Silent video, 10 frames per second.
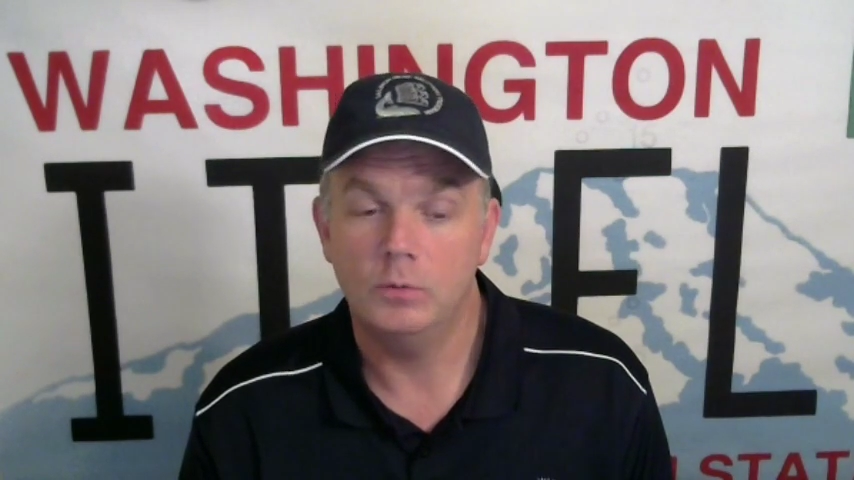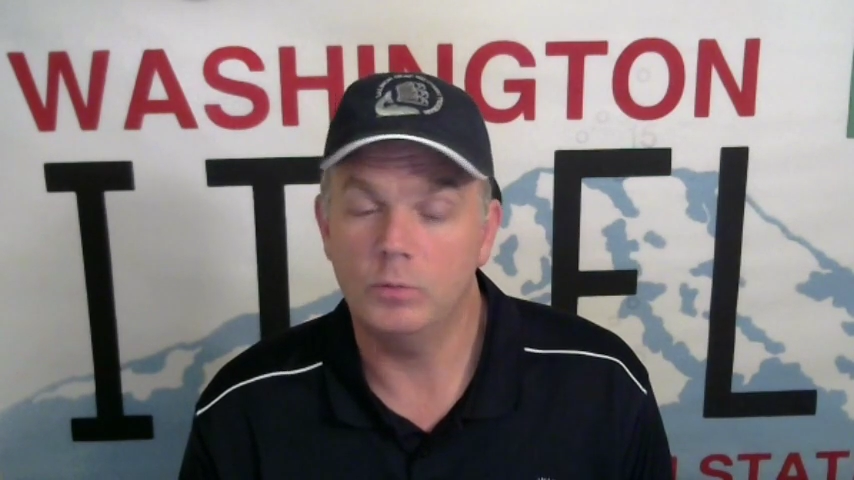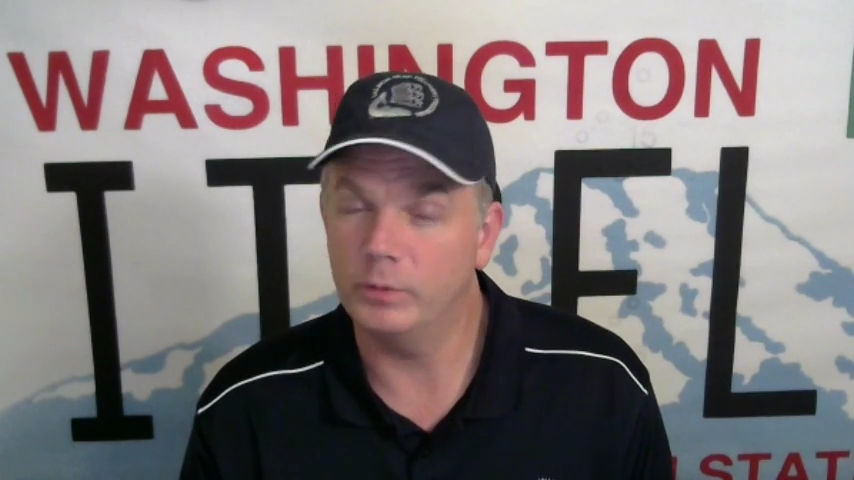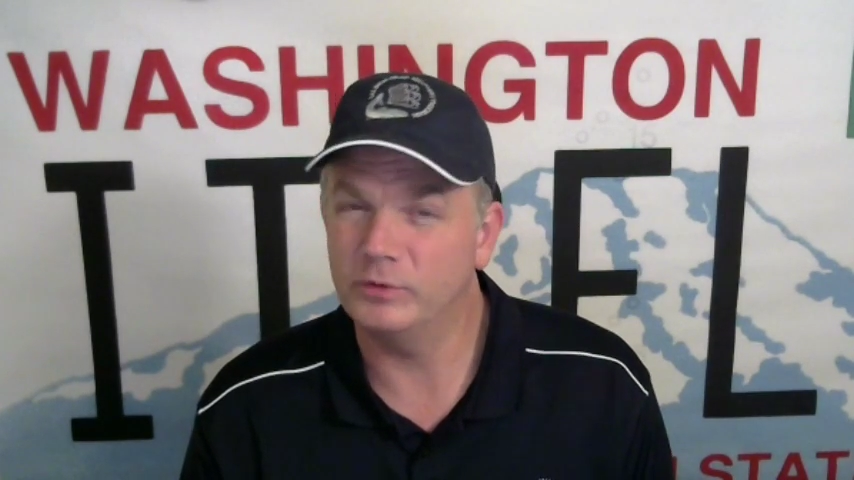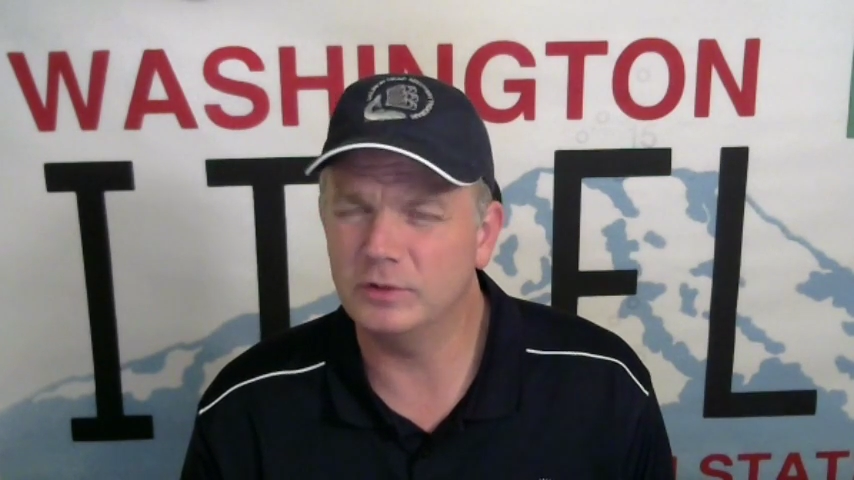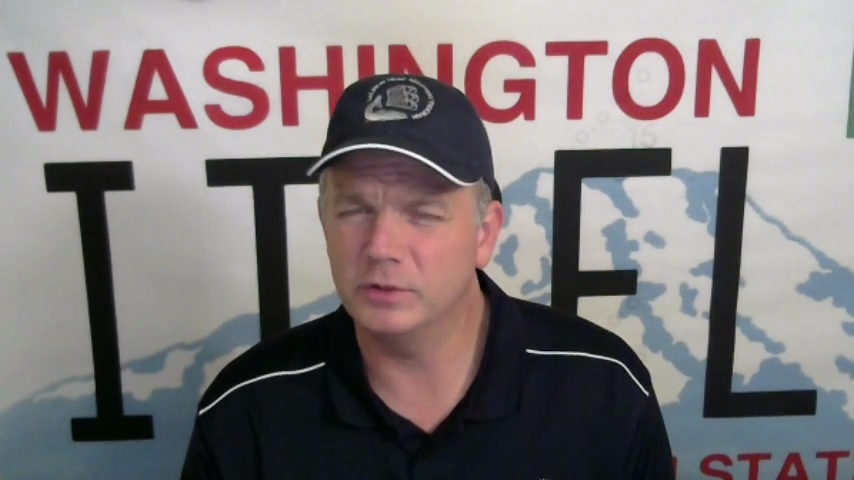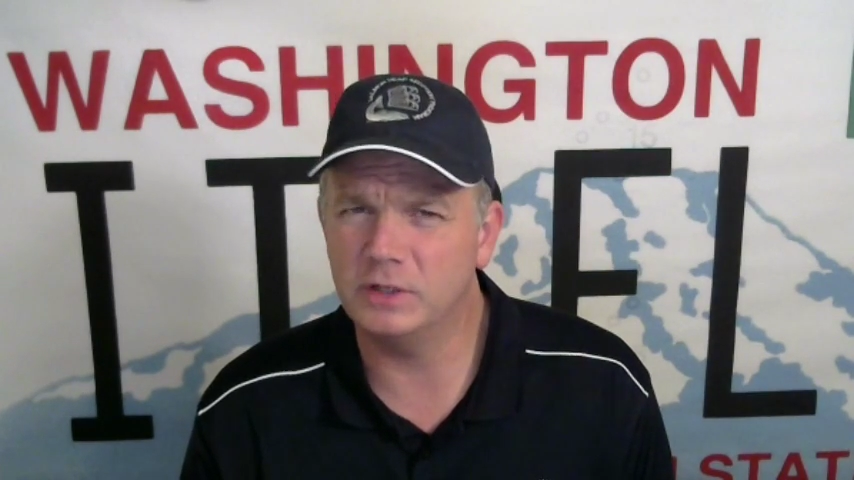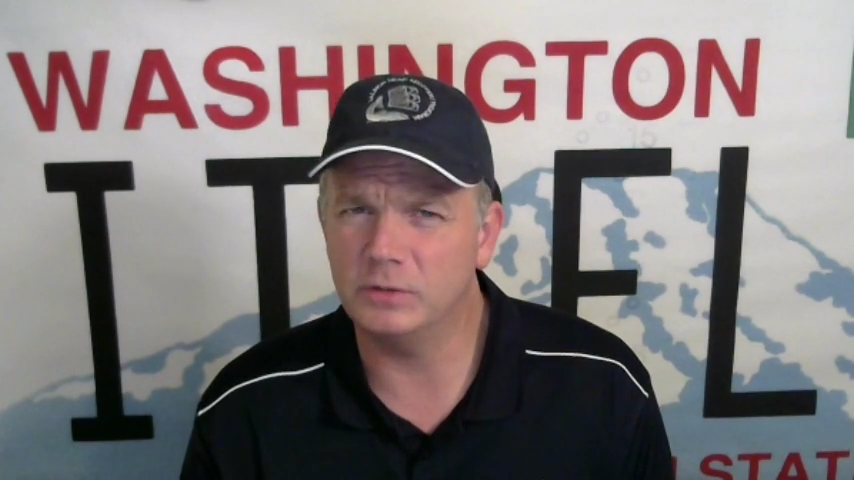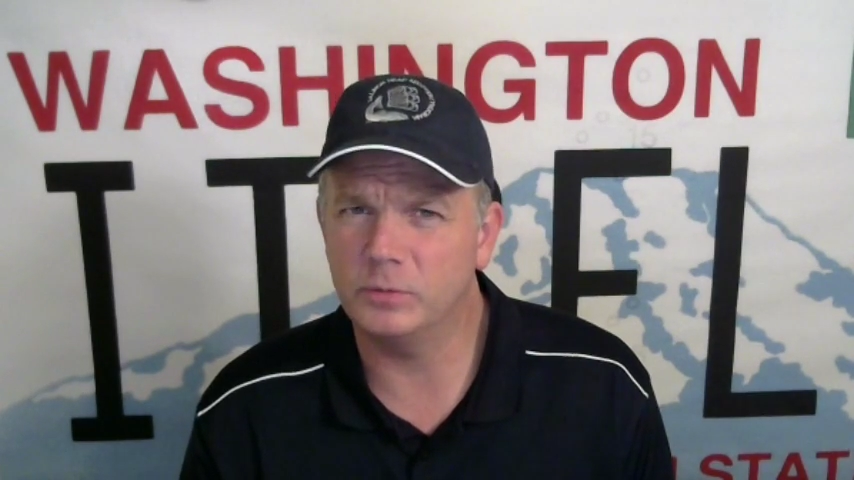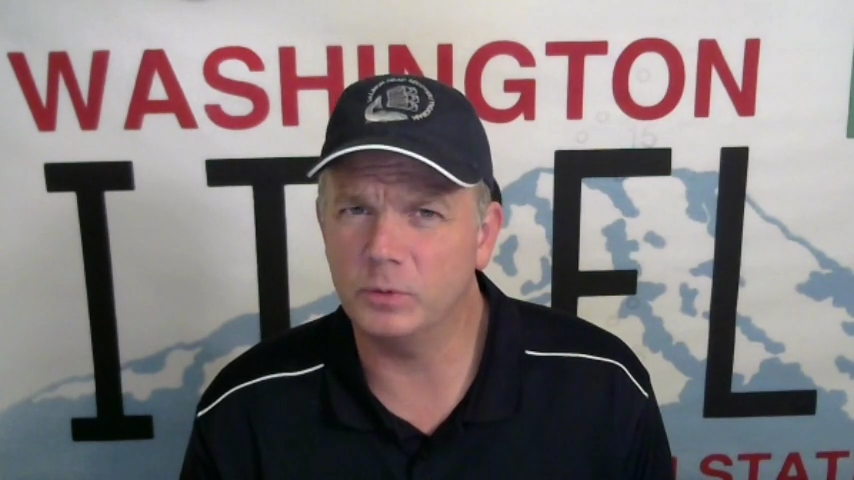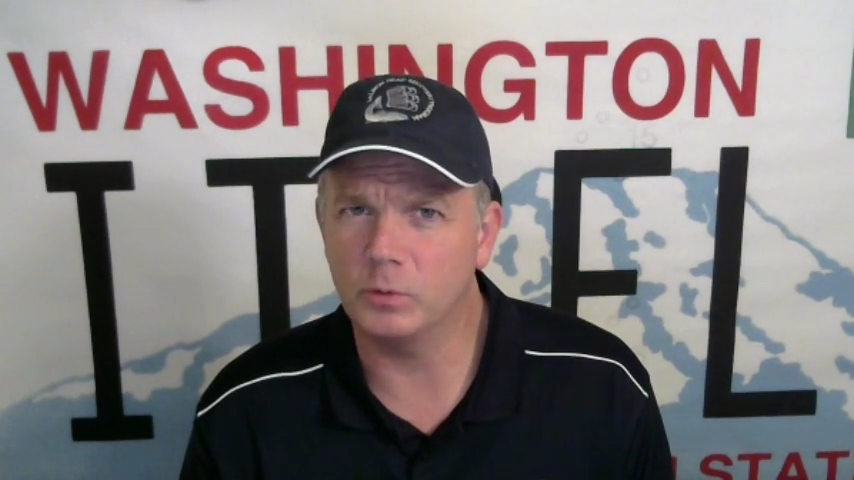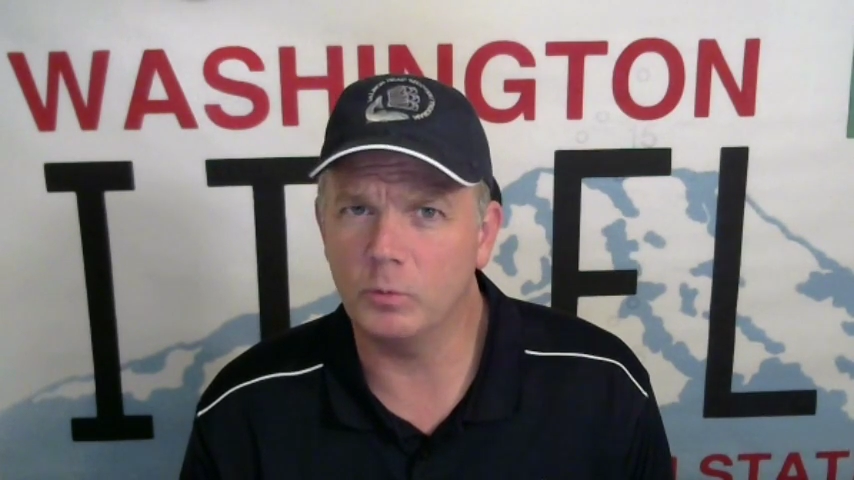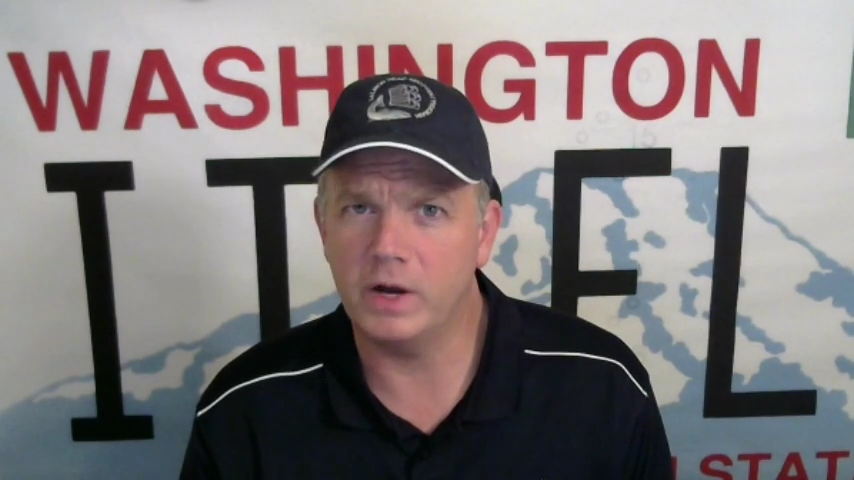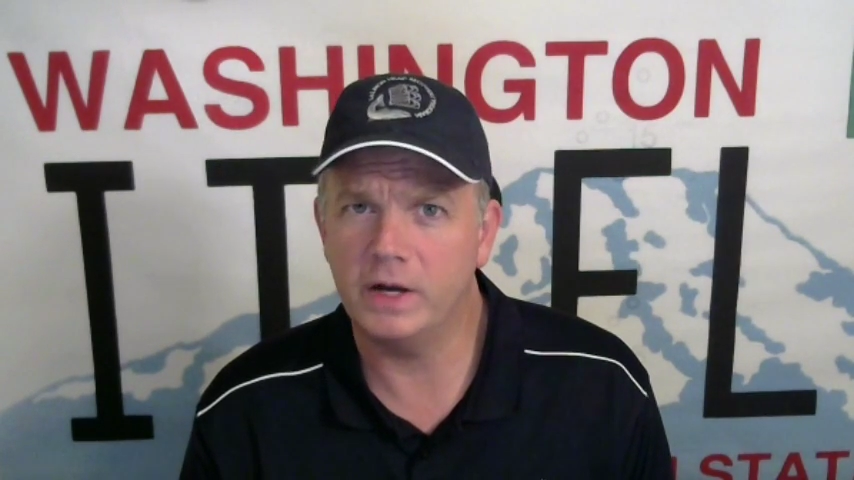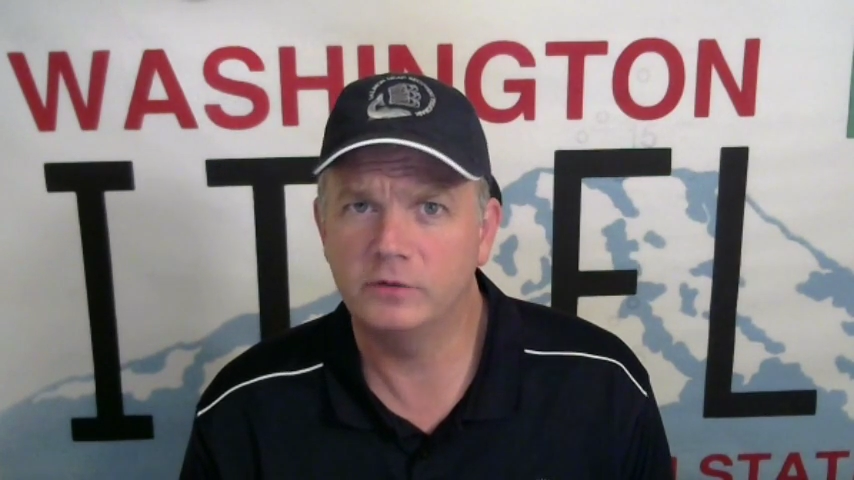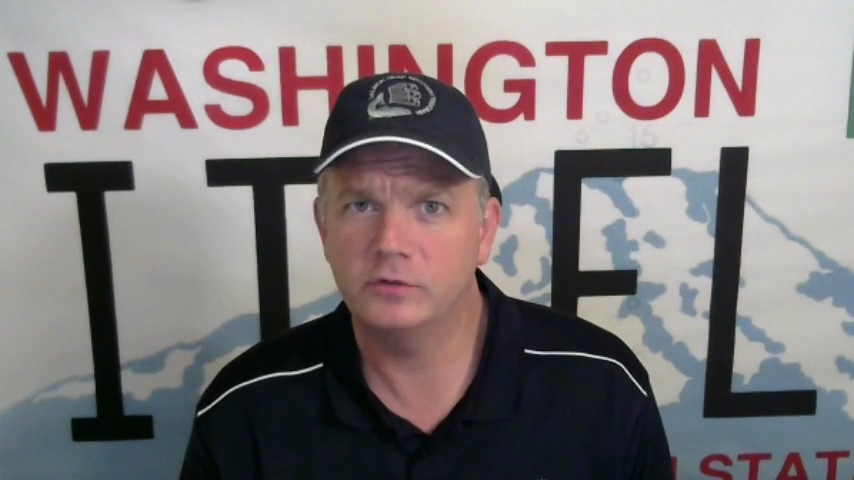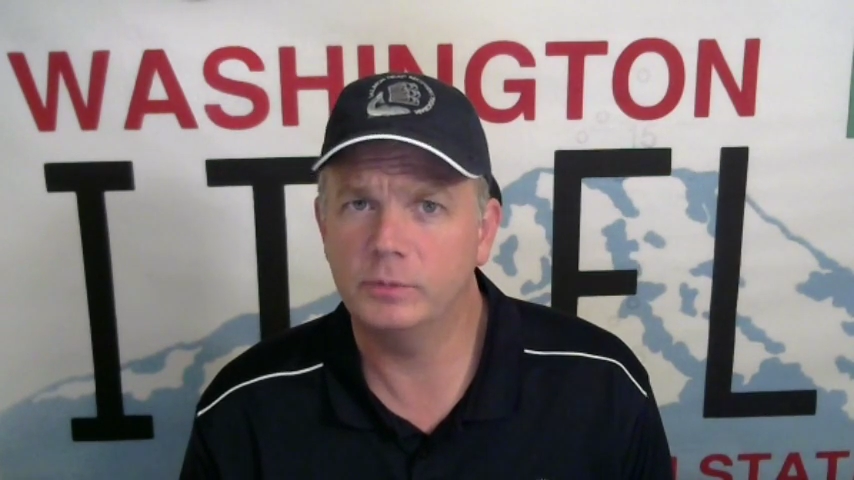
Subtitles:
What was he looking for? Why so